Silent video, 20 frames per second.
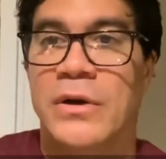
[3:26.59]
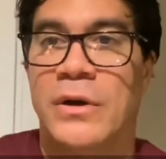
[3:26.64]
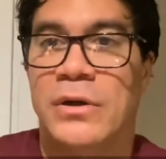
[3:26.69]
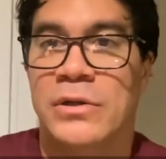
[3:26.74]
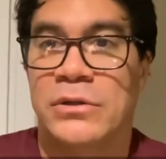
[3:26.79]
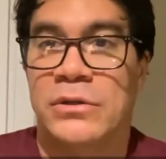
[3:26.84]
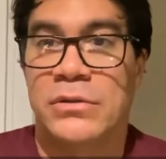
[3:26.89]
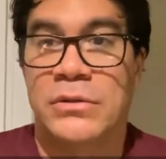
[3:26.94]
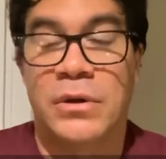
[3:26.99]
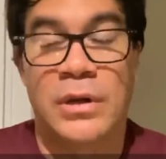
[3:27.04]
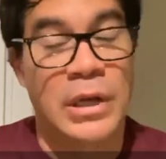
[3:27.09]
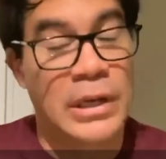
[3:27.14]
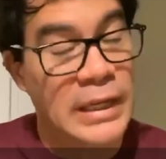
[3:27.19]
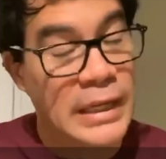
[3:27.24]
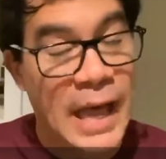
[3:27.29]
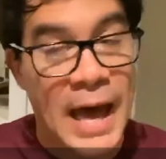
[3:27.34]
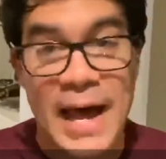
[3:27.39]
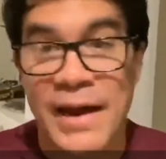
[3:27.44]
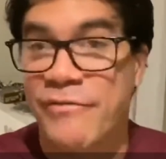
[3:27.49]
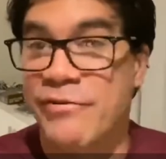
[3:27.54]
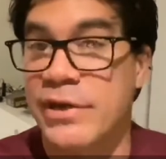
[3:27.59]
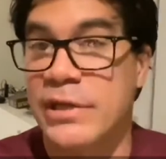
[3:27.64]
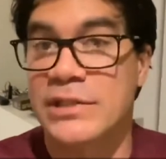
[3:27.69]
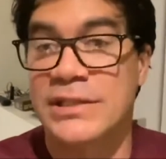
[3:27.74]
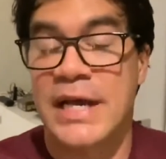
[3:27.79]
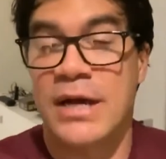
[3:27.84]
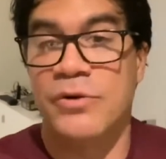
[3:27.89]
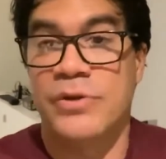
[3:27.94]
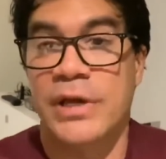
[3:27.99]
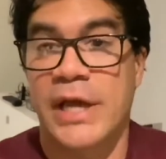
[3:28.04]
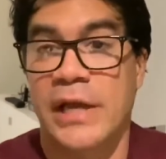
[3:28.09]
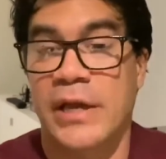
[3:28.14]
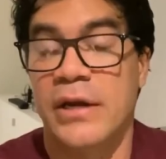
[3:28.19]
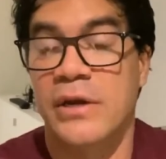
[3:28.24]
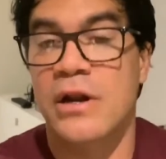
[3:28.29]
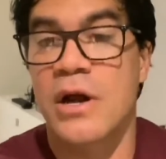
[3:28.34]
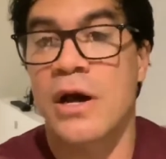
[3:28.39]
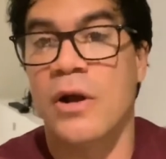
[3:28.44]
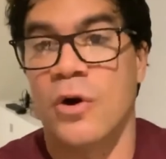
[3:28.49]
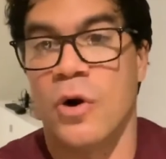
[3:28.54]
On a lot of it is
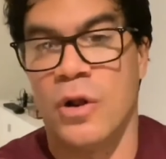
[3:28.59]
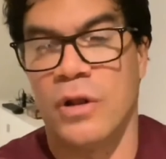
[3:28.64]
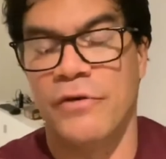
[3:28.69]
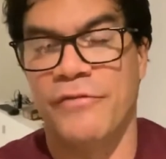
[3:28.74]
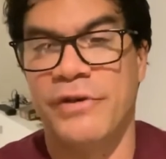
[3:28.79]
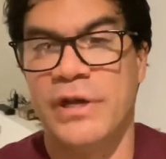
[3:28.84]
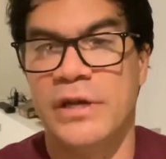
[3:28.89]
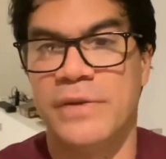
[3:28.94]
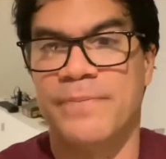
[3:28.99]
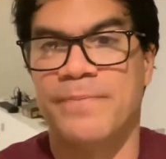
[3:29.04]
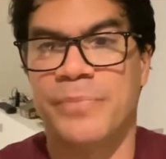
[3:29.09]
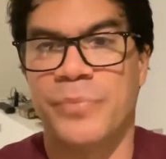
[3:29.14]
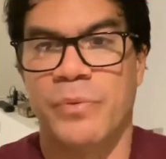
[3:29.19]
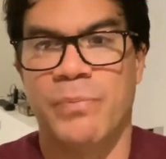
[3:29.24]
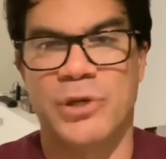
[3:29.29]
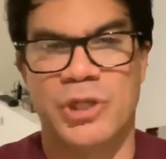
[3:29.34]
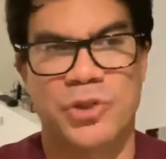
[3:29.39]
outdated, not all of it,